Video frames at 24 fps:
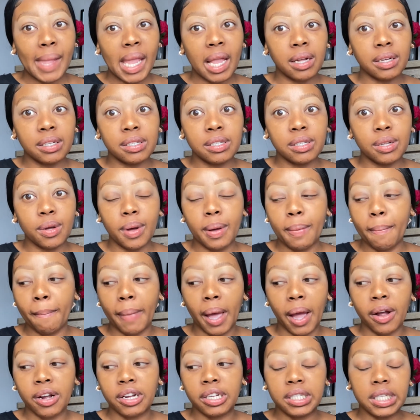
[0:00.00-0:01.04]
So
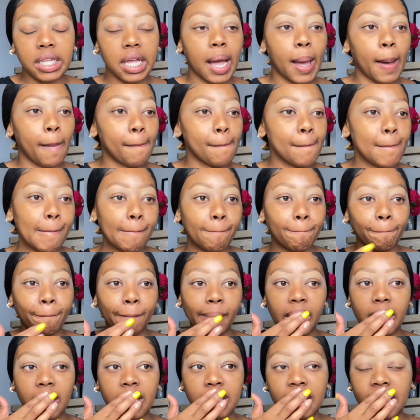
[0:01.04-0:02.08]
embarrassing.
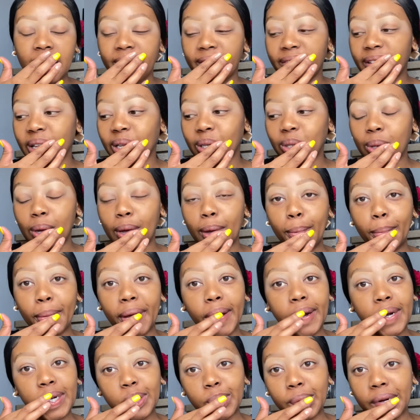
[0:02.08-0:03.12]
And then I feel so
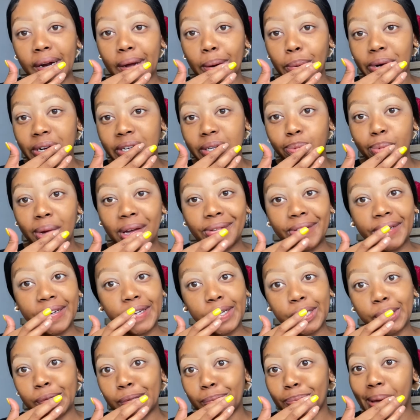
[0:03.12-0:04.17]
embarrassed when I watch my
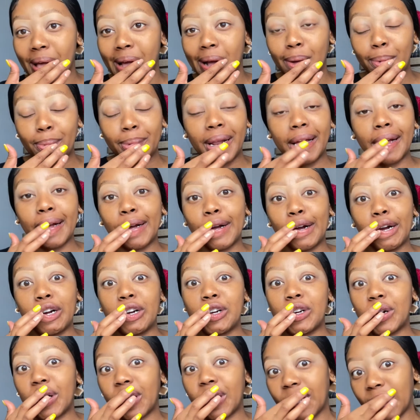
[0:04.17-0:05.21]
videos back. I'm like,
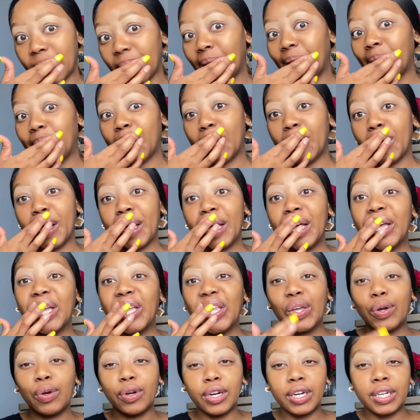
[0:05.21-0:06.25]
girl,
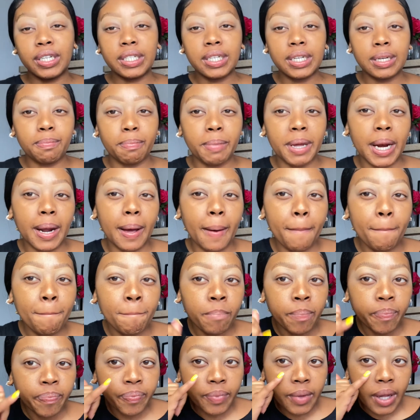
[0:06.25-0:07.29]
you could have did better.
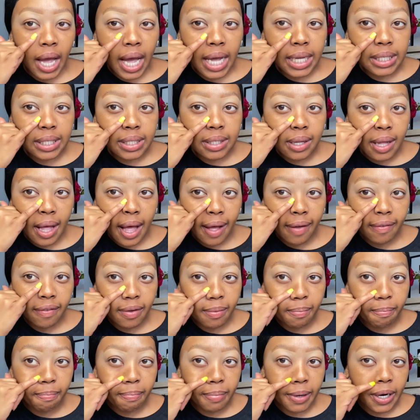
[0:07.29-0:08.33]
I still have a
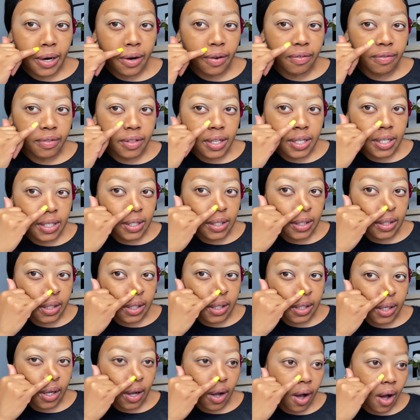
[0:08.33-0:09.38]
bit of the
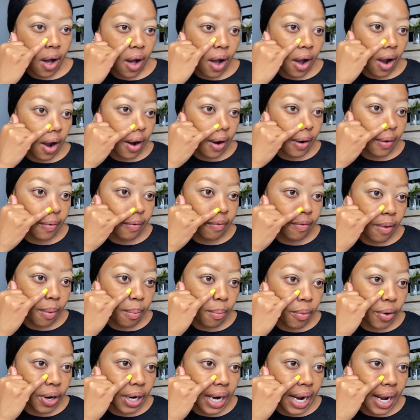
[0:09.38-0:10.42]
scar
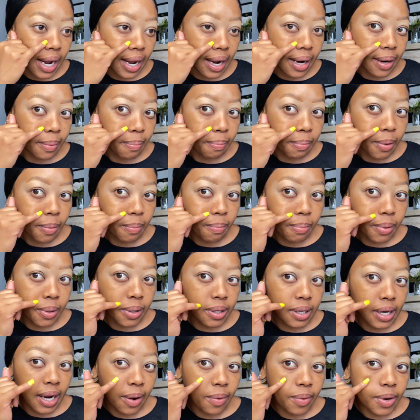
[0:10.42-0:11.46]
from when I had a
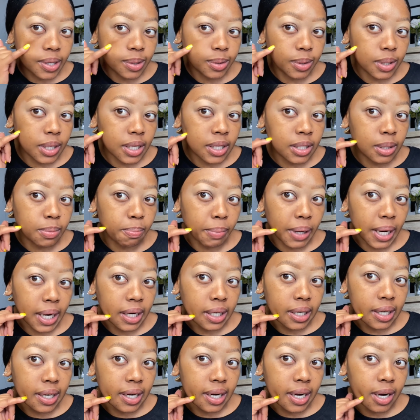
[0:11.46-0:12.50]
pimple. Now it's
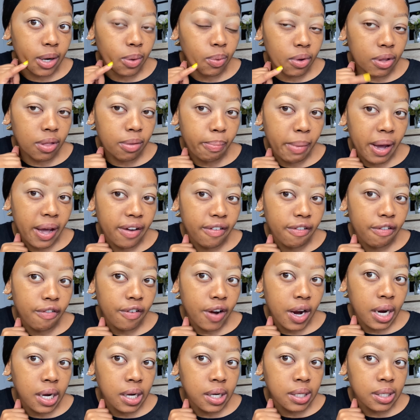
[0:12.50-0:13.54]
blended in with my
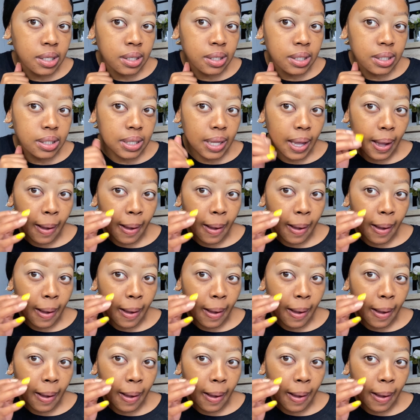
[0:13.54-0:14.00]
freckles.